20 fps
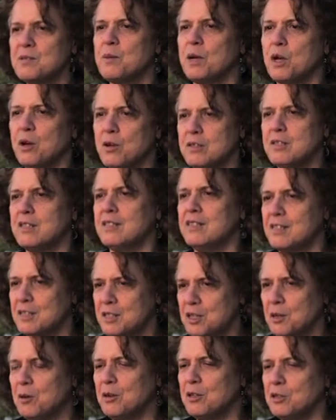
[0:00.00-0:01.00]
because it is
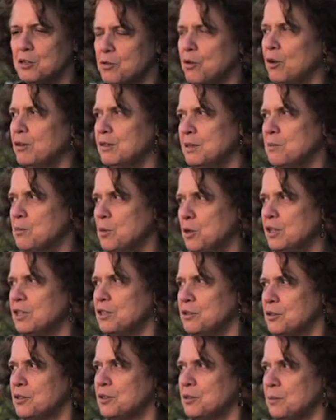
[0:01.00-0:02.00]
so controlled and
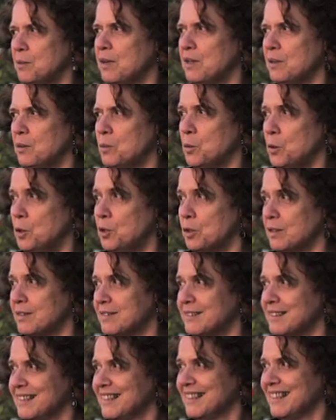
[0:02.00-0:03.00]
monitored by the
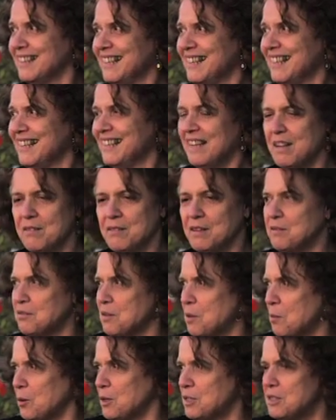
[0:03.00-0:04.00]
world, even if
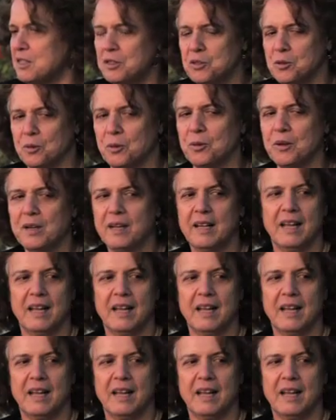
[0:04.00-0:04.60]
they wanted to.